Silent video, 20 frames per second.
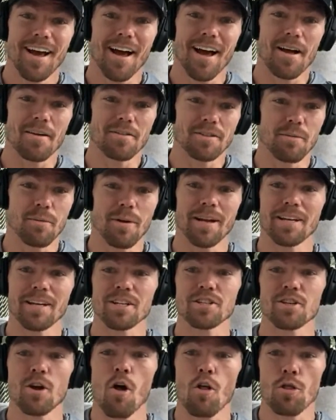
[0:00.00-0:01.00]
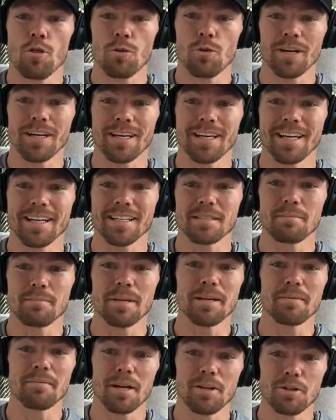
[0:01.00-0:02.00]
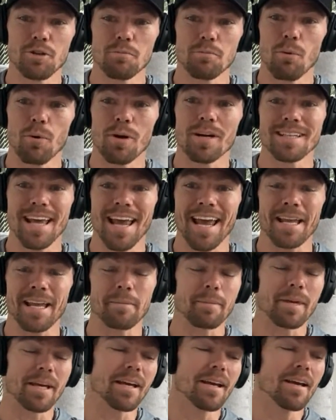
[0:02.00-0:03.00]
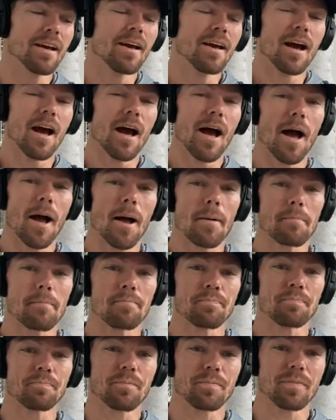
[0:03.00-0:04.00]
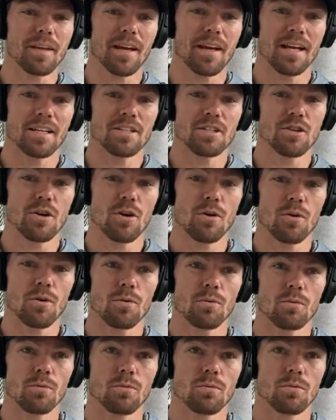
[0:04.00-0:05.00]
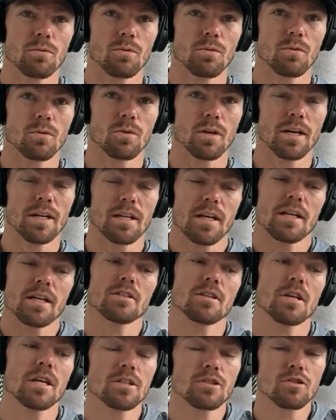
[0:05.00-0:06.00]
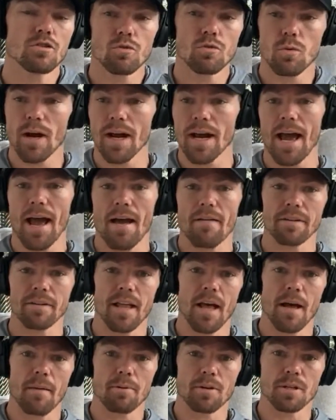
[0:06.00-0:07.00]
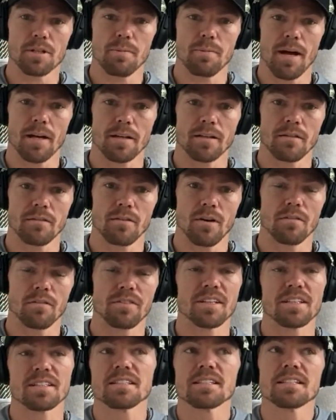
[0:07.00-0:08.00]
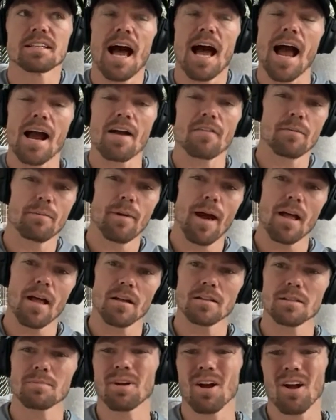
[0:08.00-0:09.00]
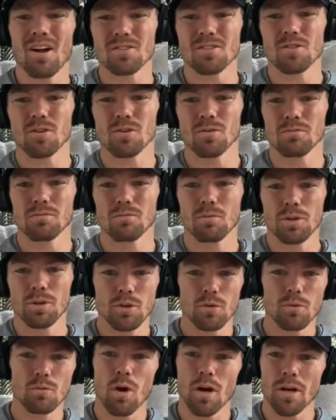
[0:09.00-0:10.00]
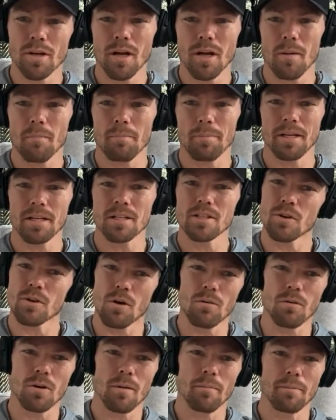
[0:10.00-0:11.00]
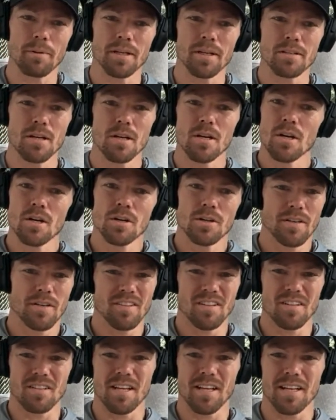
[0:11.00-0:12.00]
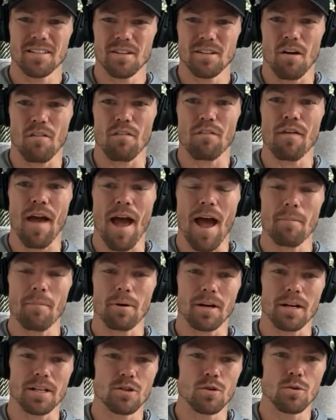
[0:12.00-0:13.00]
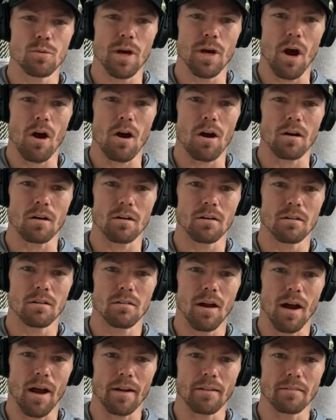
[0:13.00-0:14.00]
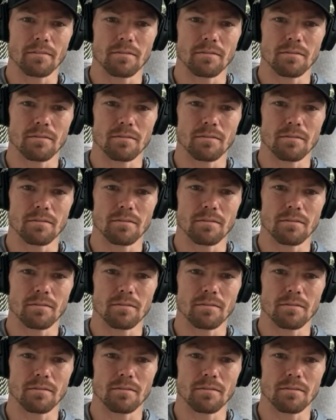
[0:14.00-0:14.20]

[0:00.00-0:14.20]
She manages all 3 kids, me, my 2 boys, and me. And so it's great having that perspective of the desire for balance, but also when you run companies, you own companies, you have to understand it's our fabric. It's who we are, right? Yeah.